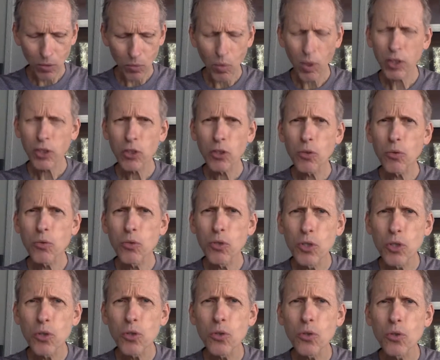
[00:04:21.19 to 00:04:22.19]
What you
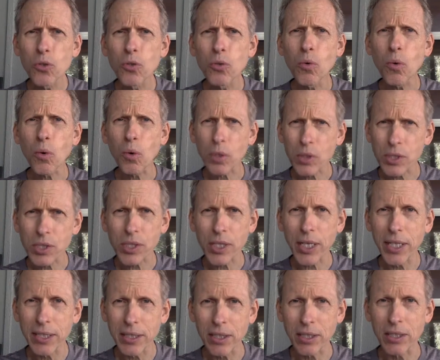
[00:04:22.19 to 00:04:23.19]
do or
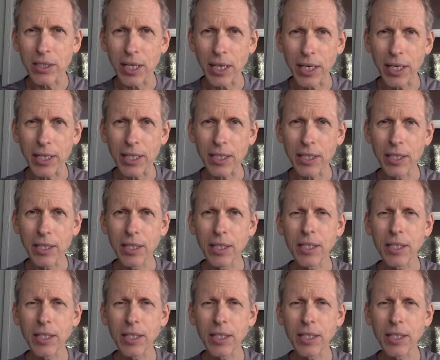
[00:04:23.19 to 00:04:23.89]
say today